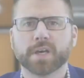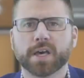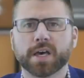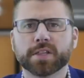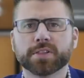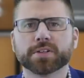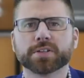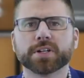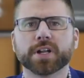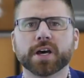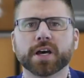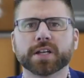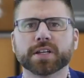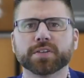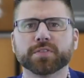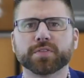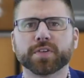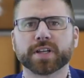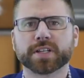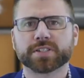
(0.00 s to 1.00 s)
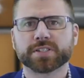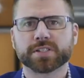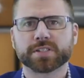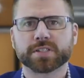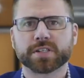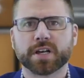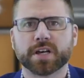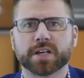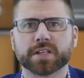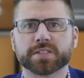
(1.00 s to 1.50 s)
Other non-infectious
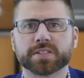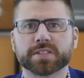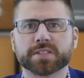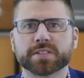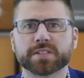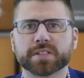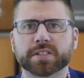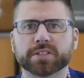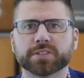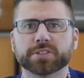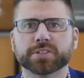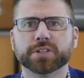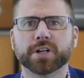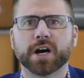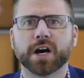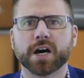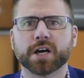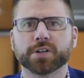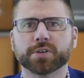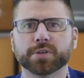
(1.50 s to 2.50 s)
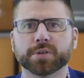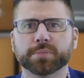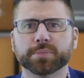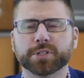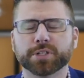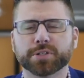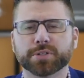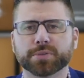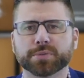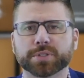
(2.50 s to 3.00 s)
causes include
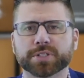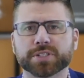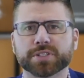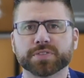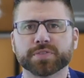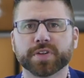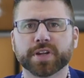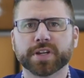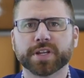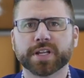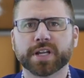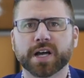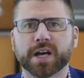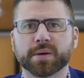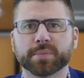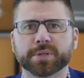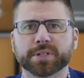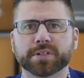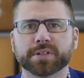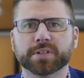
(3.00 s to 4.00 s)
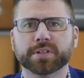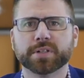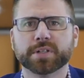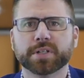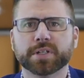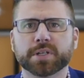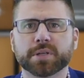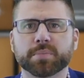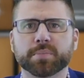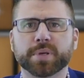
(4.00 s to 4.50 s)
autoimmune, which is very common.
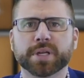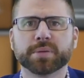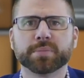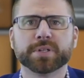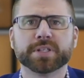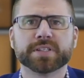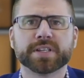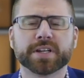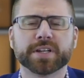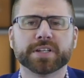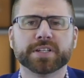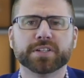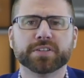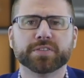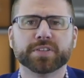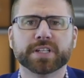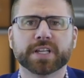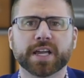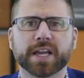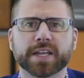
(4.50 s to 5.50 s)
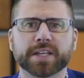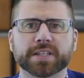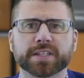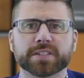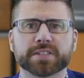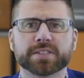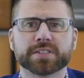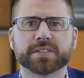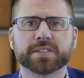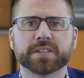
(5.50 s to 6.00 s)
Pigmentary
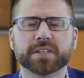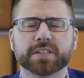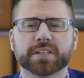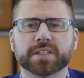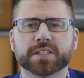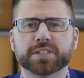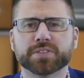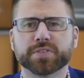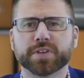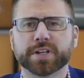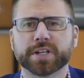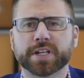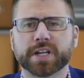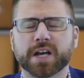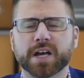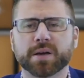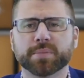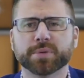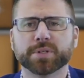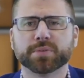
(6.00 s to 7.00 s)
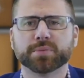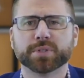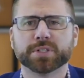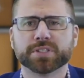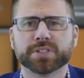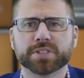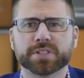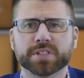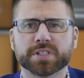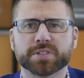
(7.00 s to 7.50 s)
uveitis is very common,
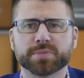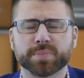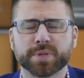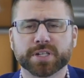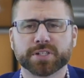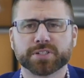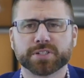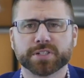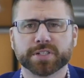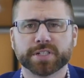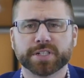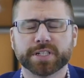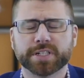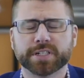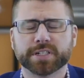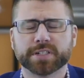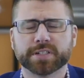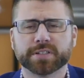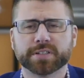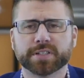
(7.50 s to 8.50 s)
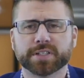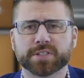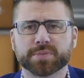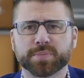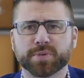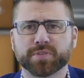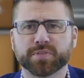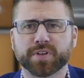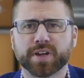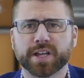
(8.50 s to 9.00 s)
which is this picture here that's
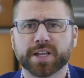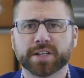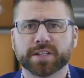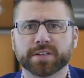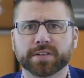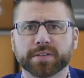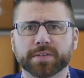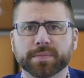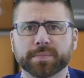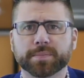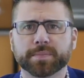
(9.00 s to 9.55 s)
provided.